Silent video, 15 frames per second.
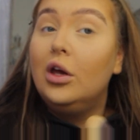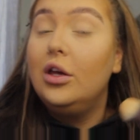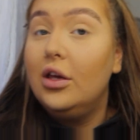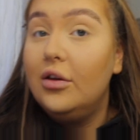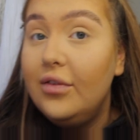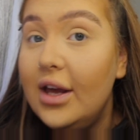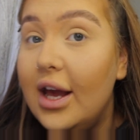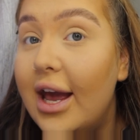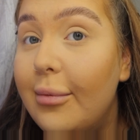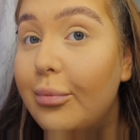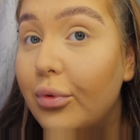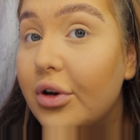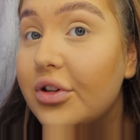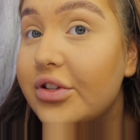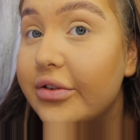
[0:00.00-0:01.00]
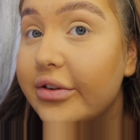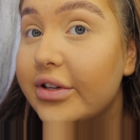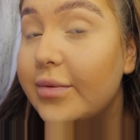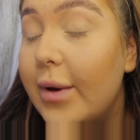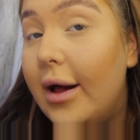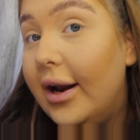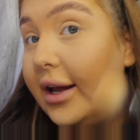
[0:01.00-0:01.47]
You think I have bronzer on
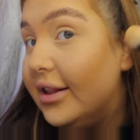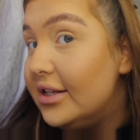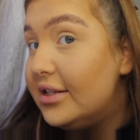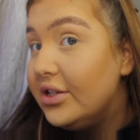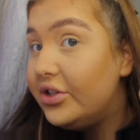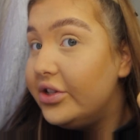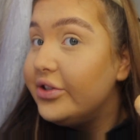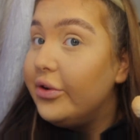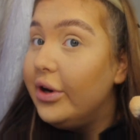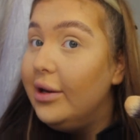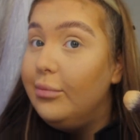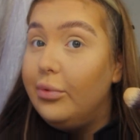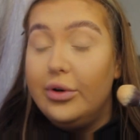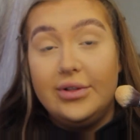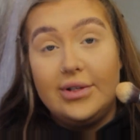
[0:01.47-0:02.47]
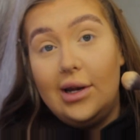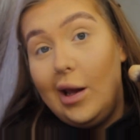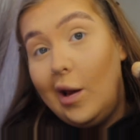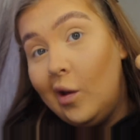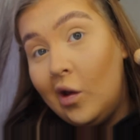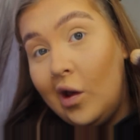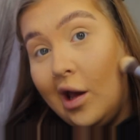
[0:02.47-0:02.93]
as well? Like, this is just cream bronzer.
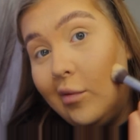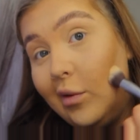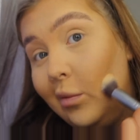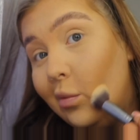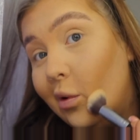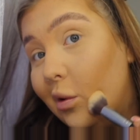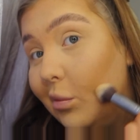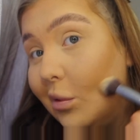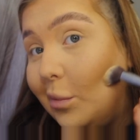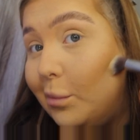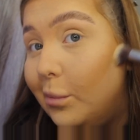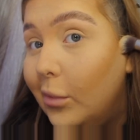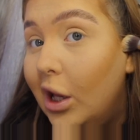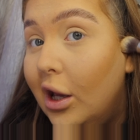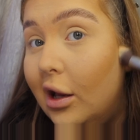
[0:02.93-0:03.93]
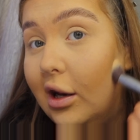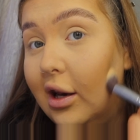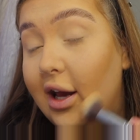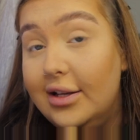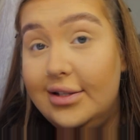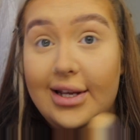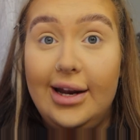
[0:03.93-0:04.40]
Like, I don't even put my,
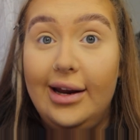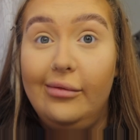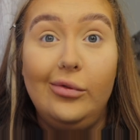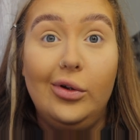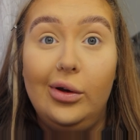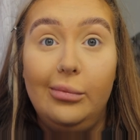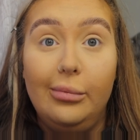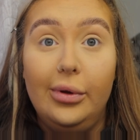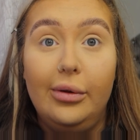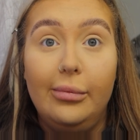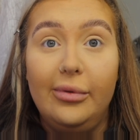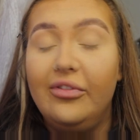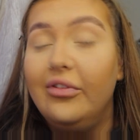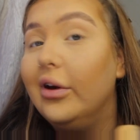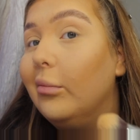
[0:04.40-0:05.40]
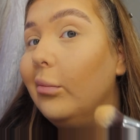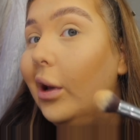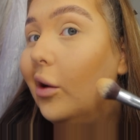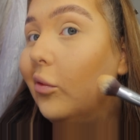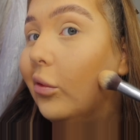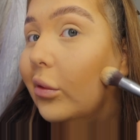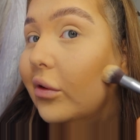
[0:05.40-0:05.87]
like I said, I'm not even putting my fucking
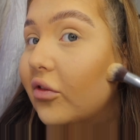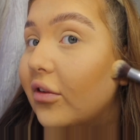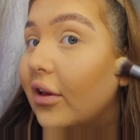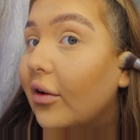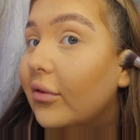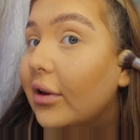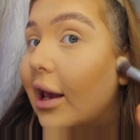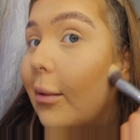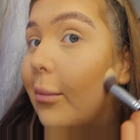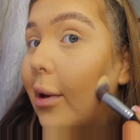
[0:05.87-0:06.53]
powder ones down yet,